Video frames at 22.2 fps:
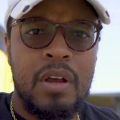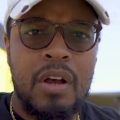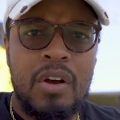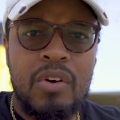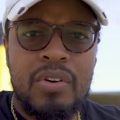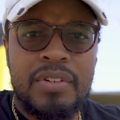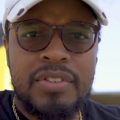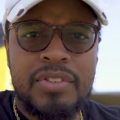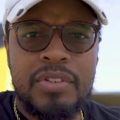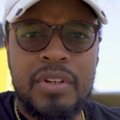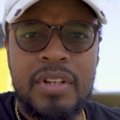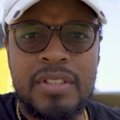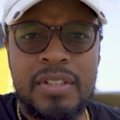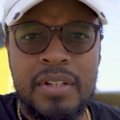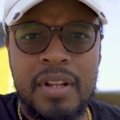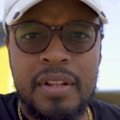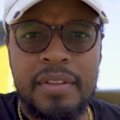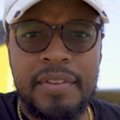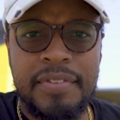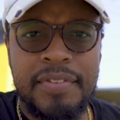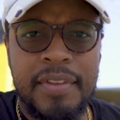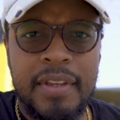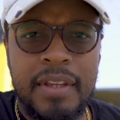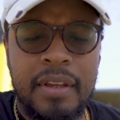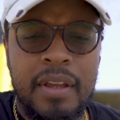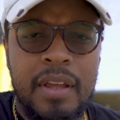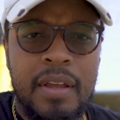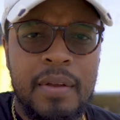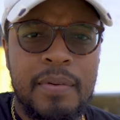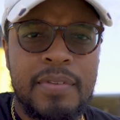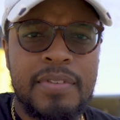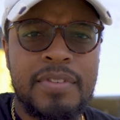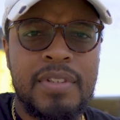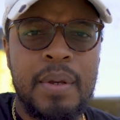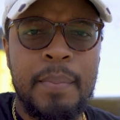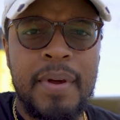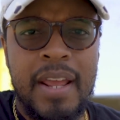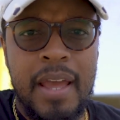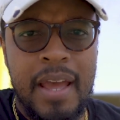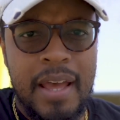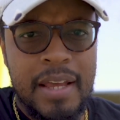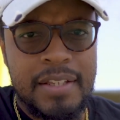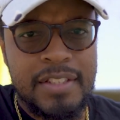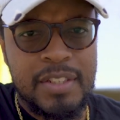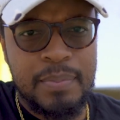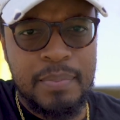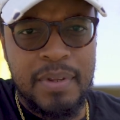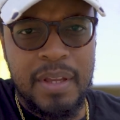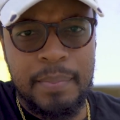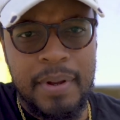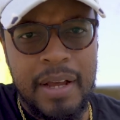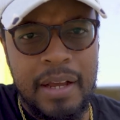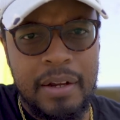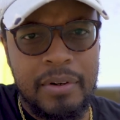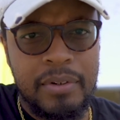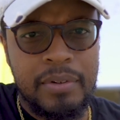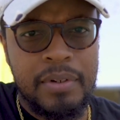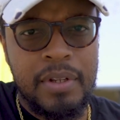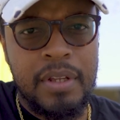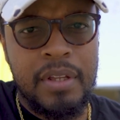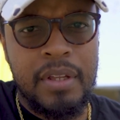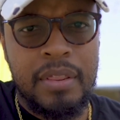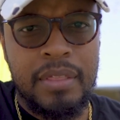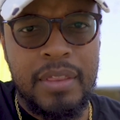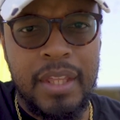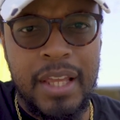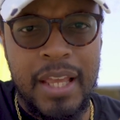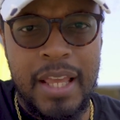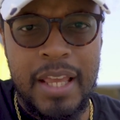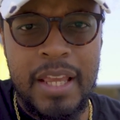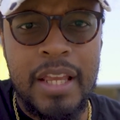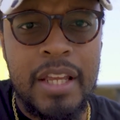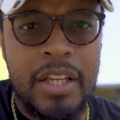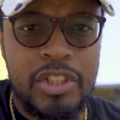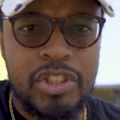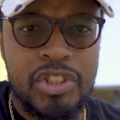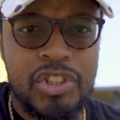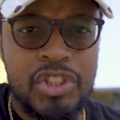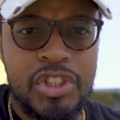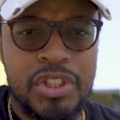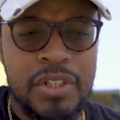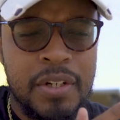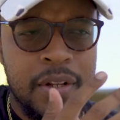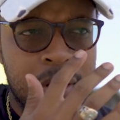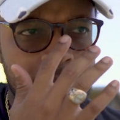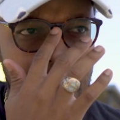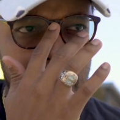Oh, and so here's another thing. Somebody asked me about the hinge.